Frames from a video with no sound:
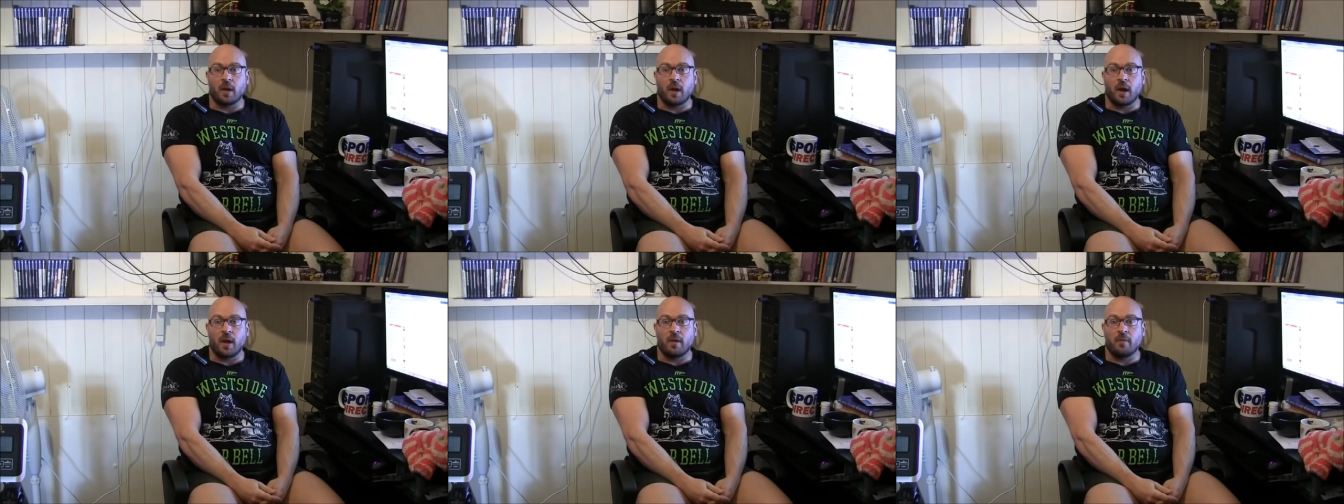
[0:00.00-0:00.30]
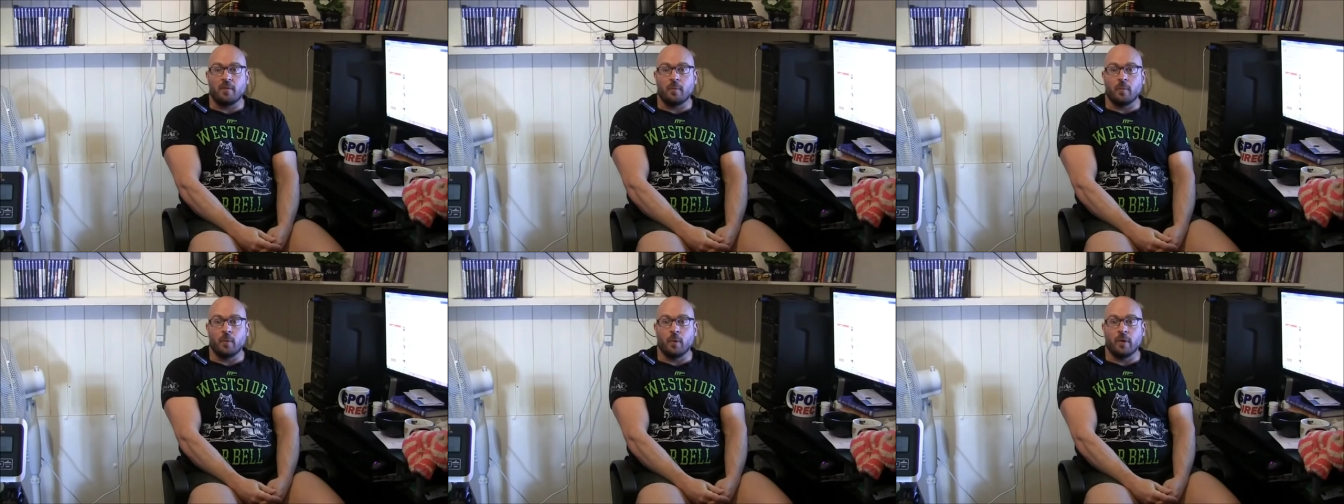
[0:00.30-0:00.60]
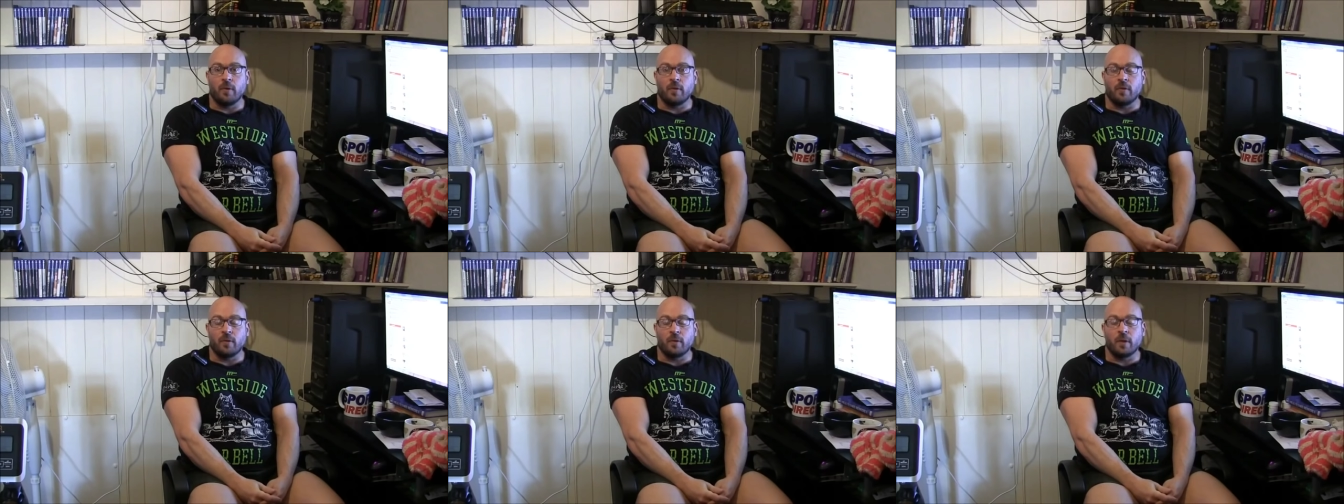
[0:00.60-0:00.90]
I've
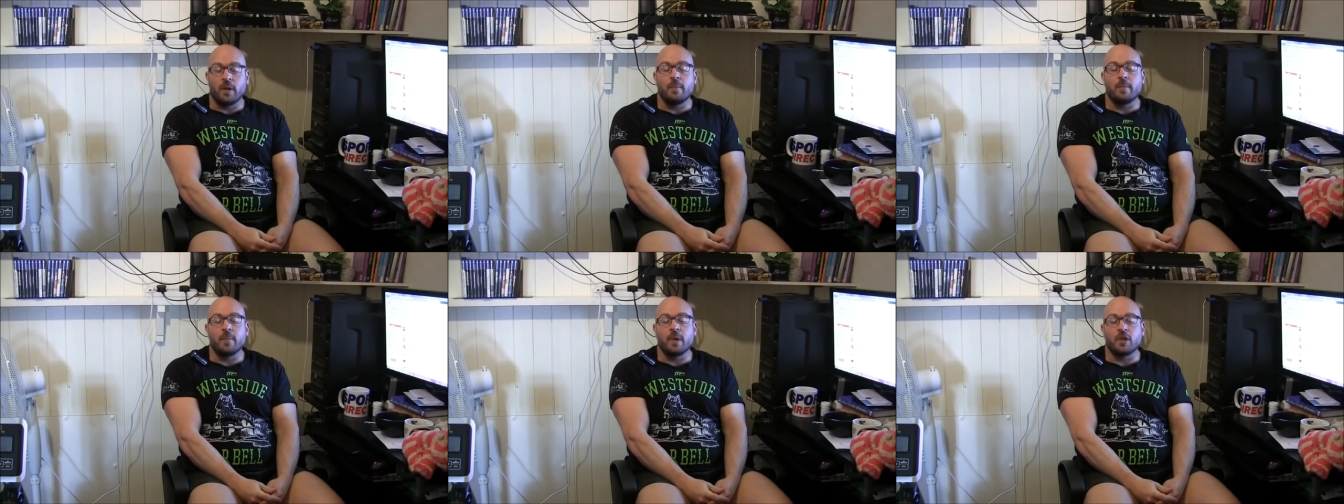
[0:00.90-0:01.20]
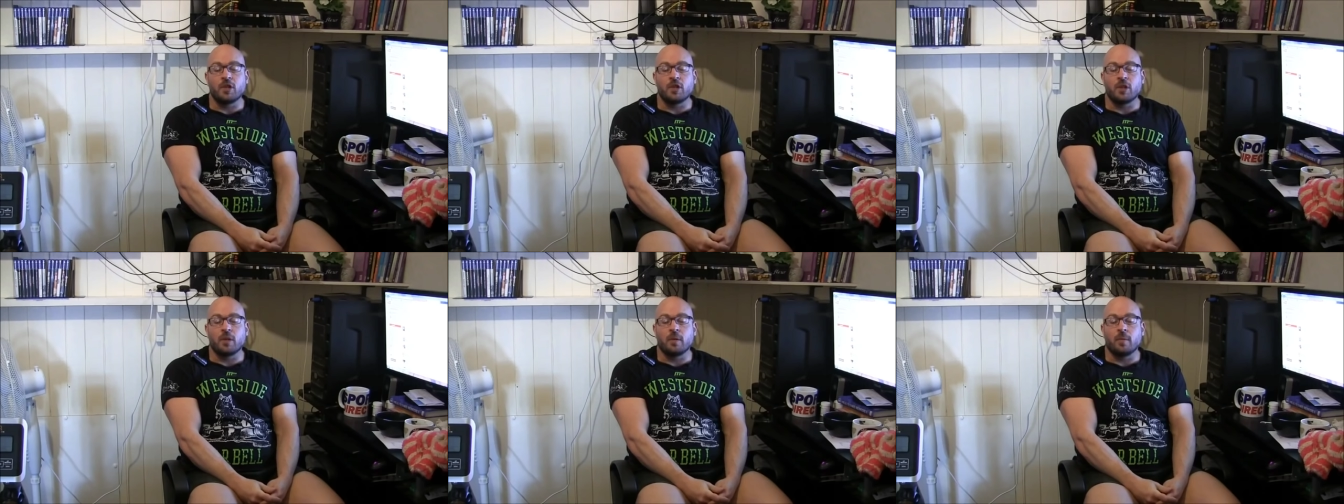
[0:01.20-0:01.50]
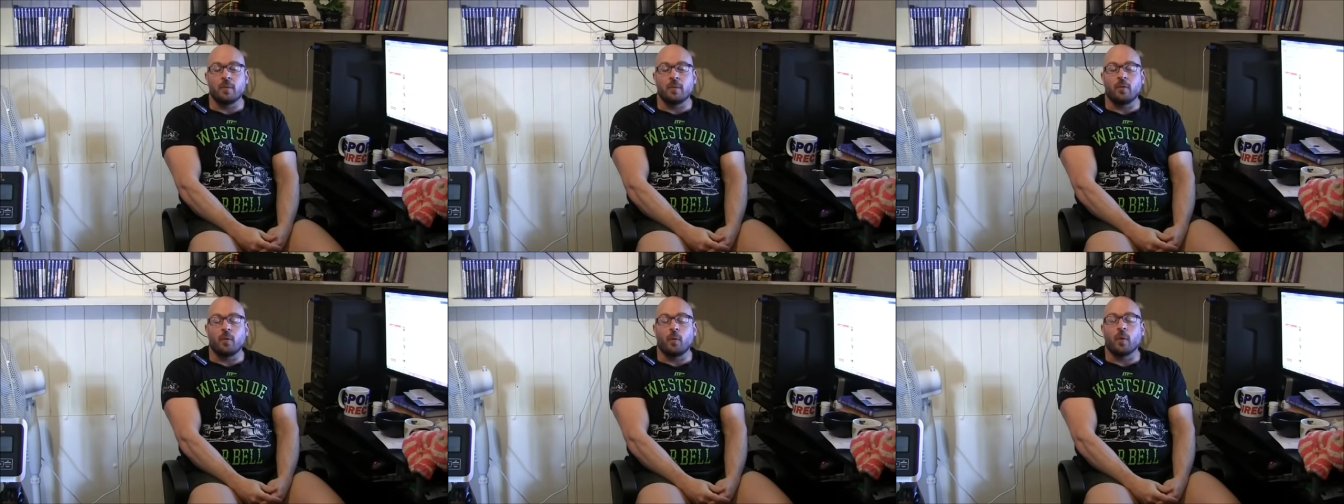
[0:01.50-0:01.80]
briefly
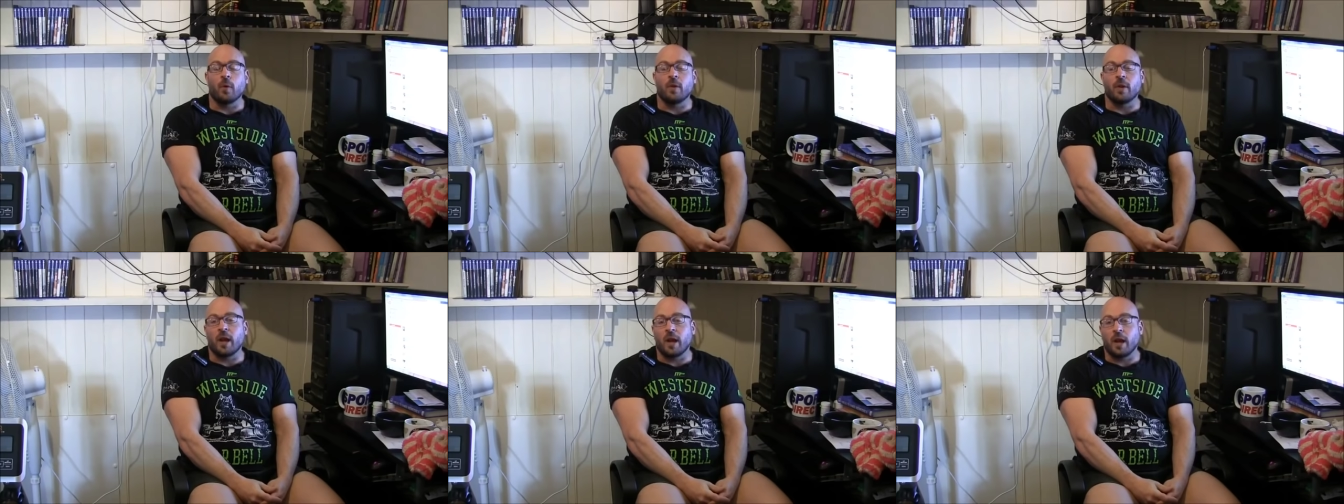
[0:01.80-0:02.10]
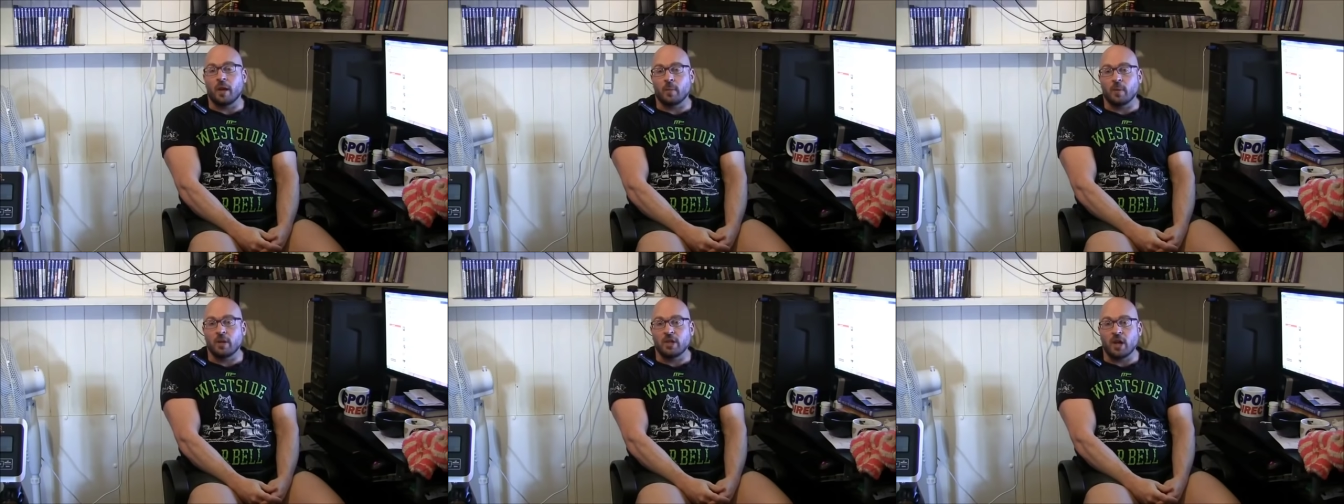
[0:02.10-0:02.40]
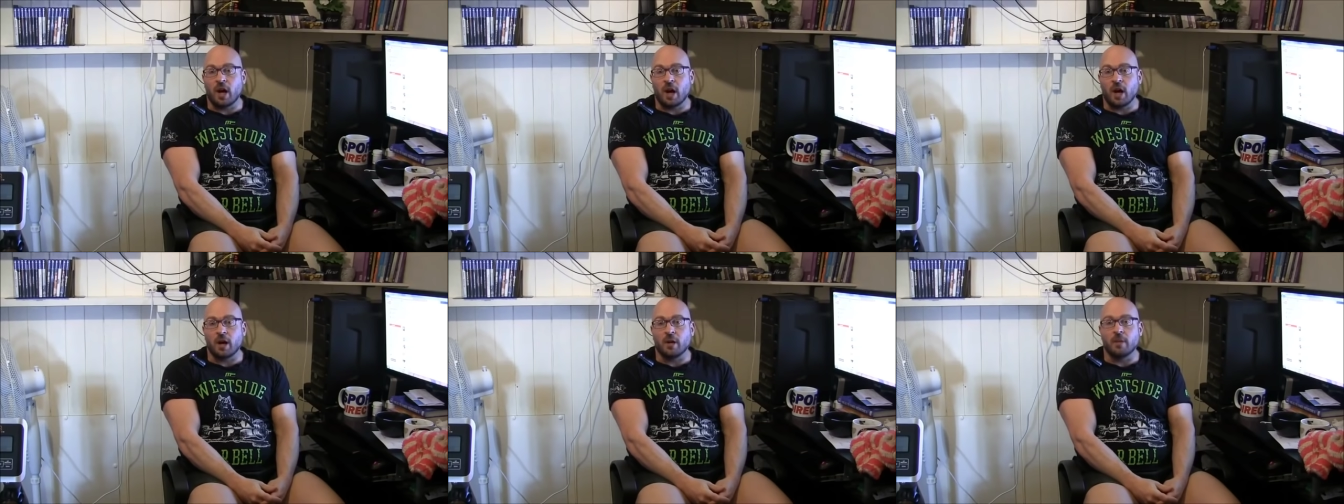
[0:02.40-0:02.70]
mentioned before that I am
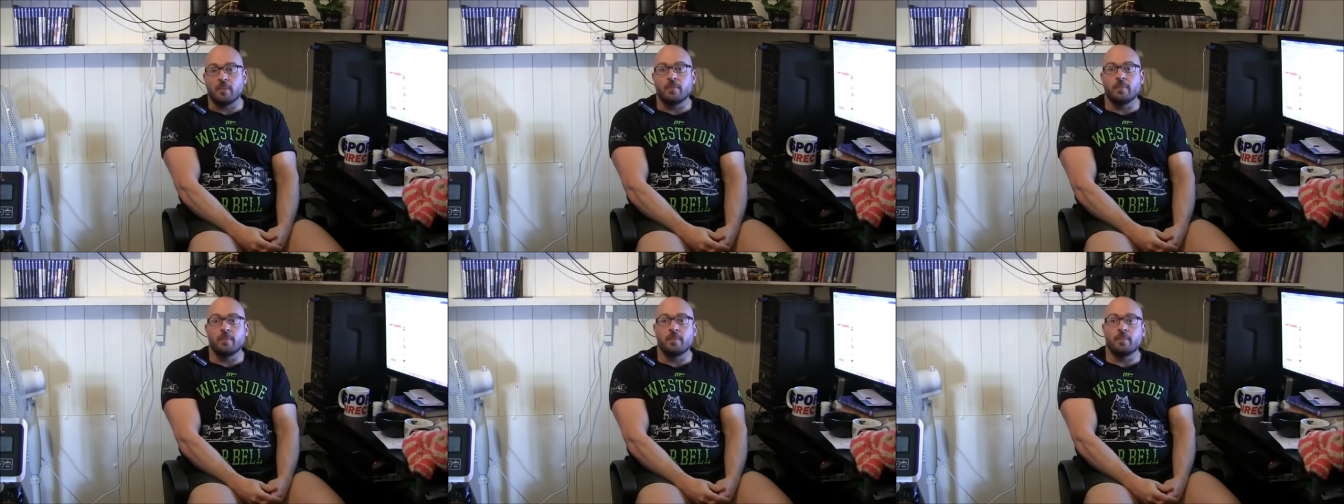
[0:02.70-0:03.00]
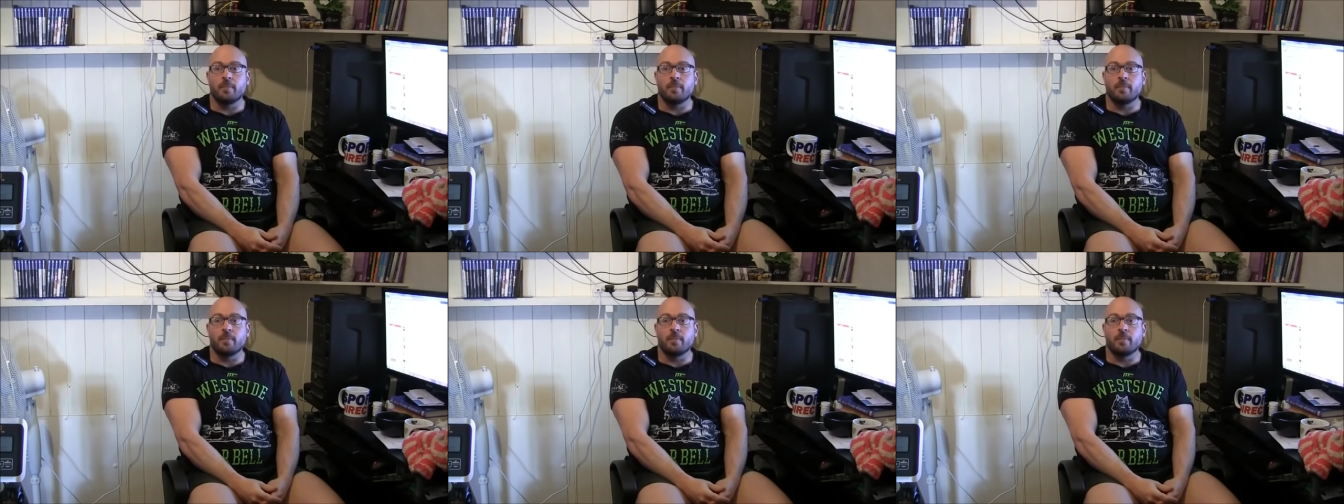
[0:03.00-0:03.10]
retired.